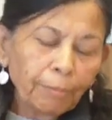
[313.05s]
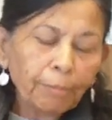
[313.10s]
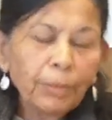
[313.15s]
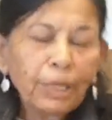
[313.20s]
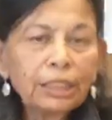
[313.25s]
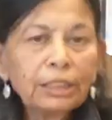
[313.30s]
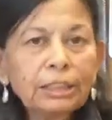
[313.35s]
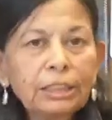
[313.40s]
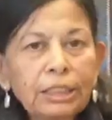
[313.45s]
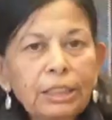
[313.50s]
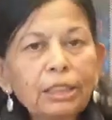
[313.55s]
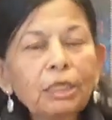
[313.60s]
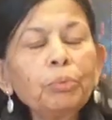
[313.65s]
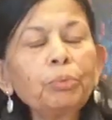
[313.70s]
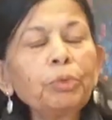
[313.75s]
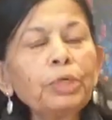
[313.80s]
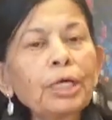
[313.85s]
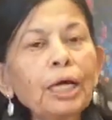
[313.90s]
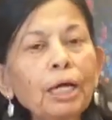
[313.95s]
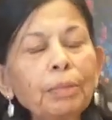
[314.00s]
But here
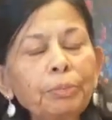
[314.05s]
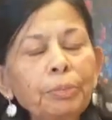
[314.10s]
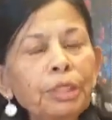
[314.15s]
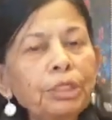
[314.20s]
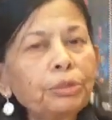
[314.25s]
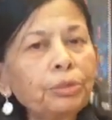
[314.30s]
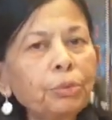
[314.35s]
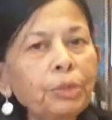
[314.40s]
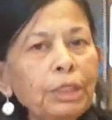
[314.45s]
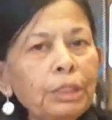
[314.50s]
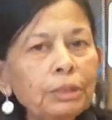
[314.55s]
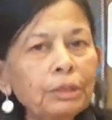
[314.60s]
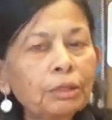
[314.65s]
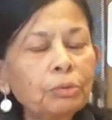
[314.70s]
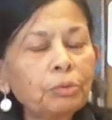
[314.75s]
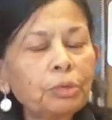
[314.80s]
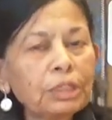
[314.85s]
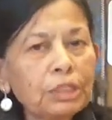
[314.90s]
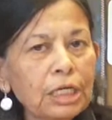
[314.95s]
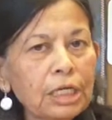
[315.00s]
we are being
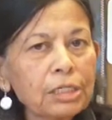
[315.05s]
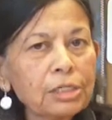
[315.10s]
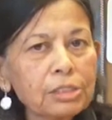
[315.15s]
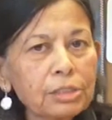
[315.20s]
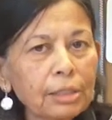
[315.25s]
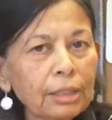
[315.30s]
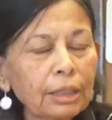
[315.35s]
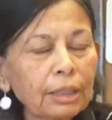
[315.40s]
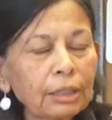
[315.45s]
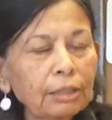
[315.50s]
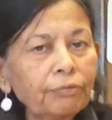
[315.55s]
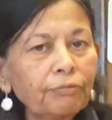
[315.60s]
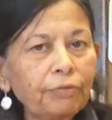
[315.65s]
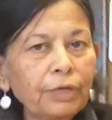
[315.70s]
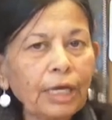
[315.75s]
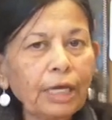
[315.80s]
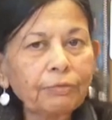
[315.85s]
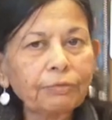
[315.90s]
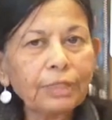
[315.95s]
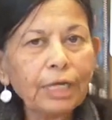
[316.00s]
treated with insulin if
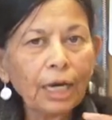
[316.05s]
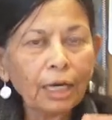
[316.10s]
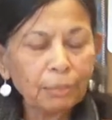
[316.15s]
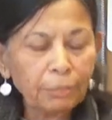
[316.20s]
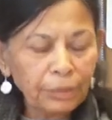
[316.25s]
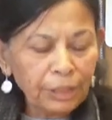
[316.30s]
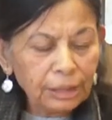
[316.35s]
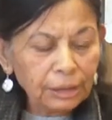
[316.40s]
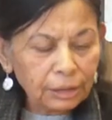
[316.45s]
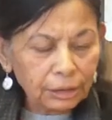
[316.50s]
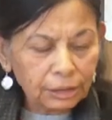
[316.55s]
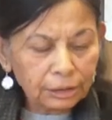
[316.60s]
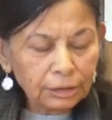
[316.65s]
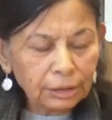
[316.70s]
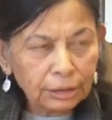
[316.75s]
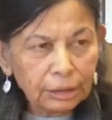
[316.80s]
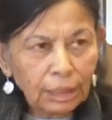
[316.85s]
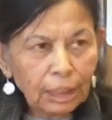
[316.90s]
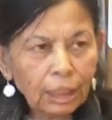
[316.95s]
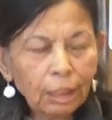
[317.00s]
we have
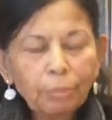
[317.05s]
diabetes,